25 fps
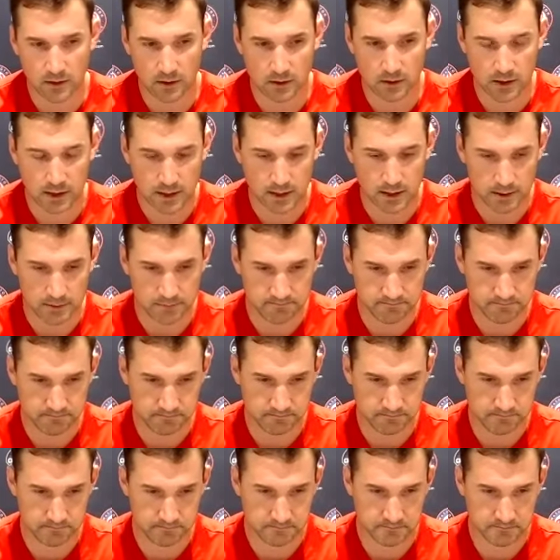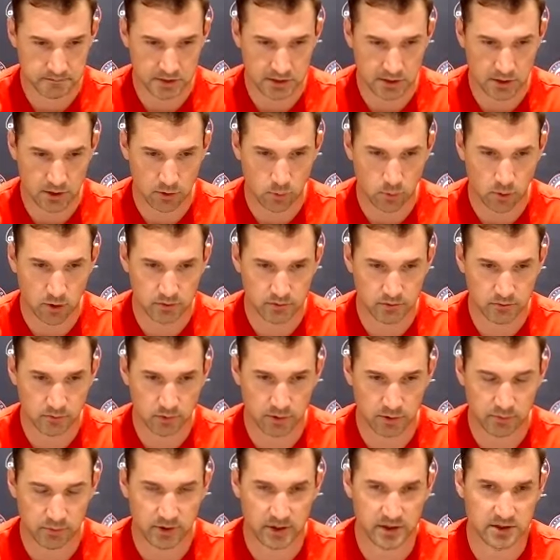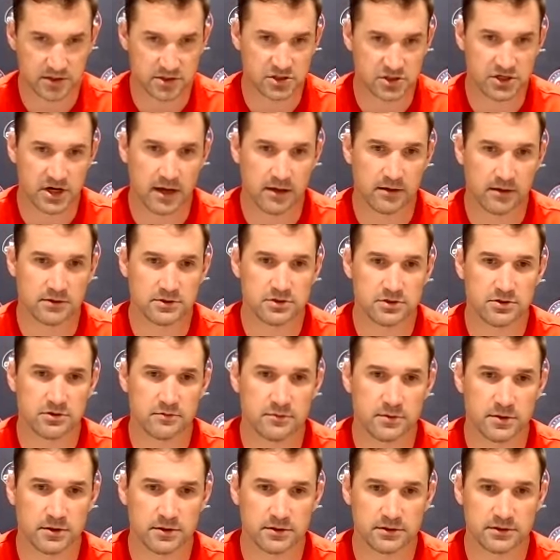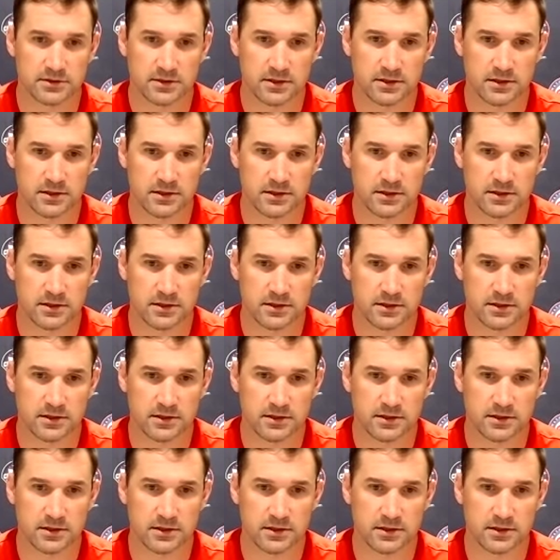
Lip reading: what plays challenge you the most.